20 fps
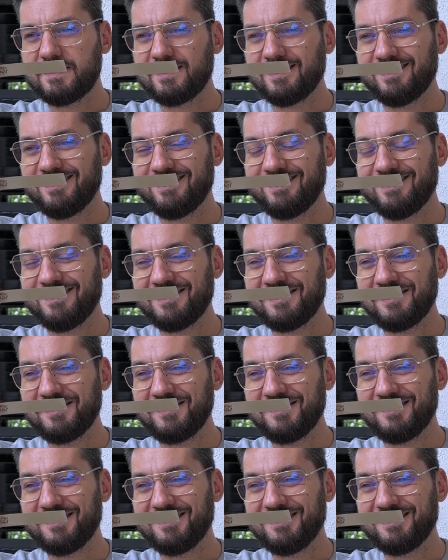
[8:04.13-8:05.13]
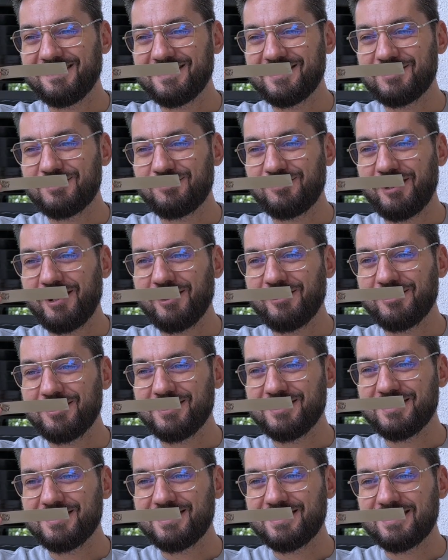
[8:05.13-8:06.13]
this
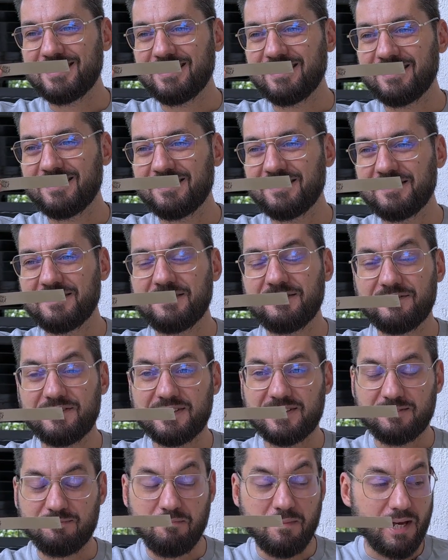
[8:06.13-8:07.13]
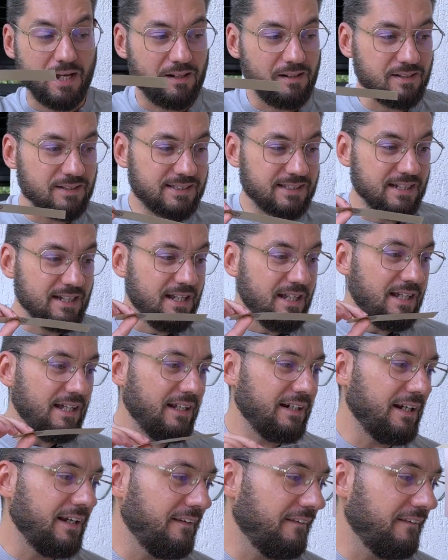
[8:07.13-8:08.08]
fragrance smells. And I